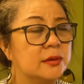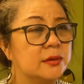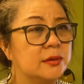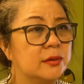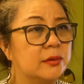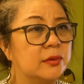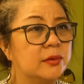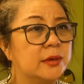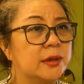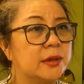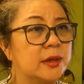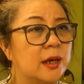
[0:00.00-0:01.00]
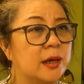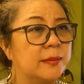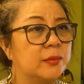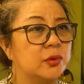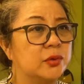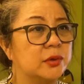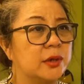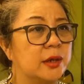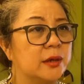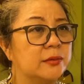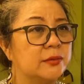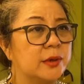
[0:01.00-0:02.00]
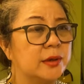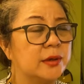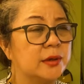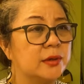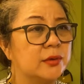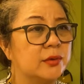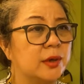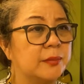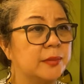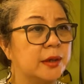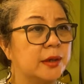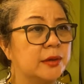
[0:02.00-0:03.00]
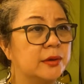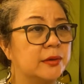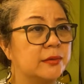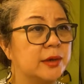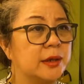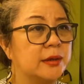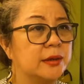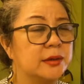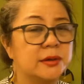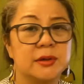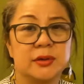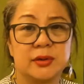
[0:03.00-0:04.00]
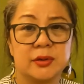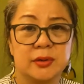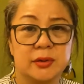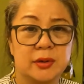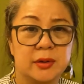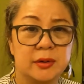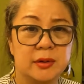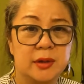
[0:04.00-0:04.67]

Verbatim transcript: So only time will tell whether you are making the right decision or not.